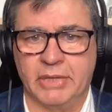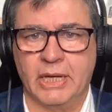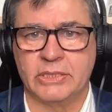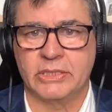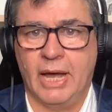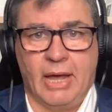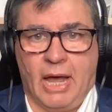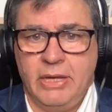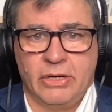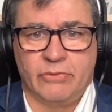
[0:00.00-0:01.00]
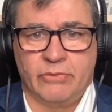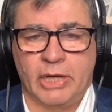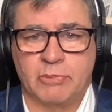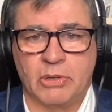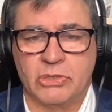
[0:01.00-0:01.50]
because I interview
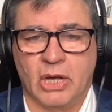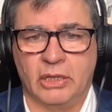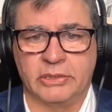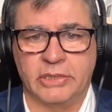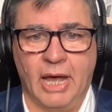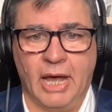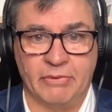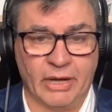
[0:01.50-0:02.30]
experts all the time.